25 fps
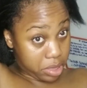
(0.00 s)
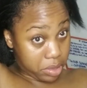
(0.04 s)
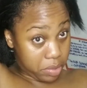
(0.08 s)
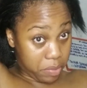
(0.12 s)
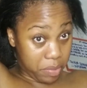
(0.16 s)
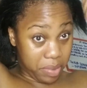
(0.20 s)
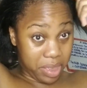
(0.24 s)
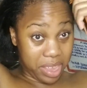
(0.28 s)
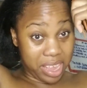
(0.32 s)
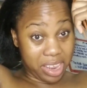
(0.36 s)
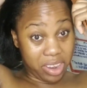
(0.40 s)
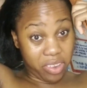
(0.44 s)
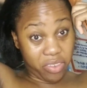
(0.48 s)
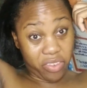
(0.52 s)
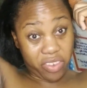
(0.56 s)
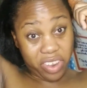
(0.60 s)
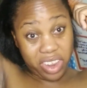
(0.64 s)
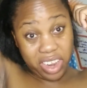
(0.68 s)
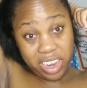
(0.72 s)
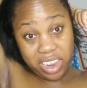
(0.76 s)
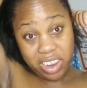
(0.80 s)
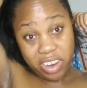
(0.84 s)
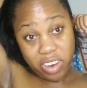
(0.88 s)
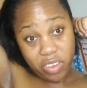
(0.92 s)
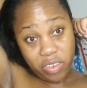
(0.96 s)
it
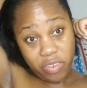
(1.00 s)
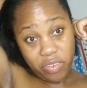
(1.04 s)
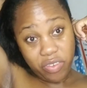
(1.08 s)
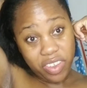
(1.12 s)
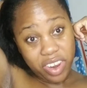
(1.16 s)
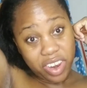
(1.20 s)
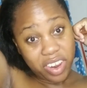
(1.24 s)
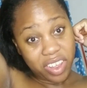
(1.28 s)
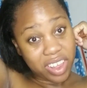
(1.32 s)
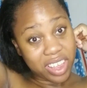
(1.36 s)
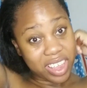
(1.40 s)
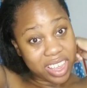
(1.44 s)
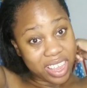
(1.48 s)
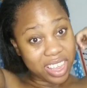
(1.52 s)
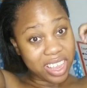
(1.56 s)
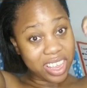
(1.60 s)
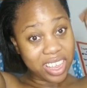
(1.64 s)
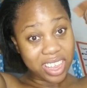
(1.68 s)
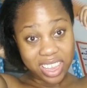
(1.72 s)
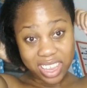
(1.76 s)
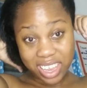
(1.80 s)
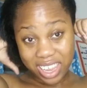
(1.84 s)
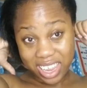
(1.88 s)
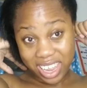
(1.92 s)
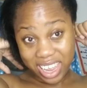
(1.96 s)
really tough I
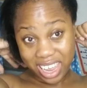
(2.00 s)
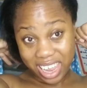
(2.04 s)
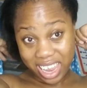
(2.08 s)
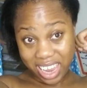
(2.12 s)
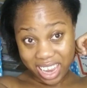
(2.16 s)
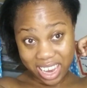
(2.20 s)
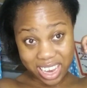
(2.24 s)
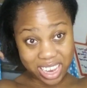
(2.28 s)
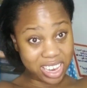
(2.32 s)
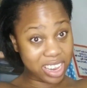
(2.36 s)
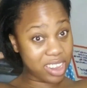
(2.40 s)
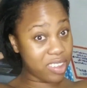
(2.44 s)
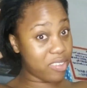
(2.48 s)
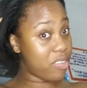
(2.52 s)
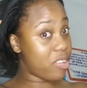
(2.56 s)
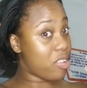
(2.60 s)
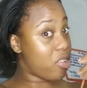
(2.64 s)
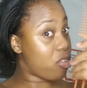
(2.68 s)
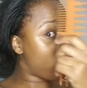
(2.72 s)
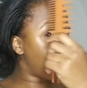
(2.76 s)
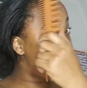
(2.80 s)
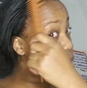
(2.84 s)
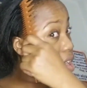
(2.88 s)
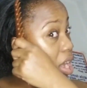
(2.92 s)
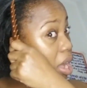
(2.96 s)
can't
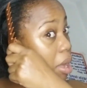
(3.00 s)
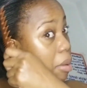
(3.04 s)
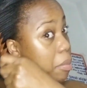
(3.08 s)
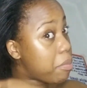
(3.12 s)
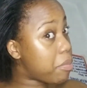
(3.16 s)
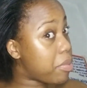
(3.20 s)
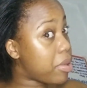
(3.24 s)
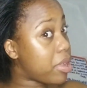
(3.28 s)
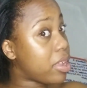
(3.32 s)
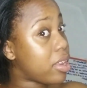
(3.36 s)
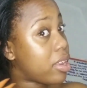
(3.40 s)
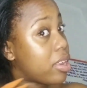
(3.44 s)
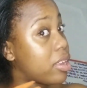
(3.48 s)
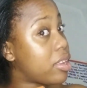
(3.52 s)
even wrap it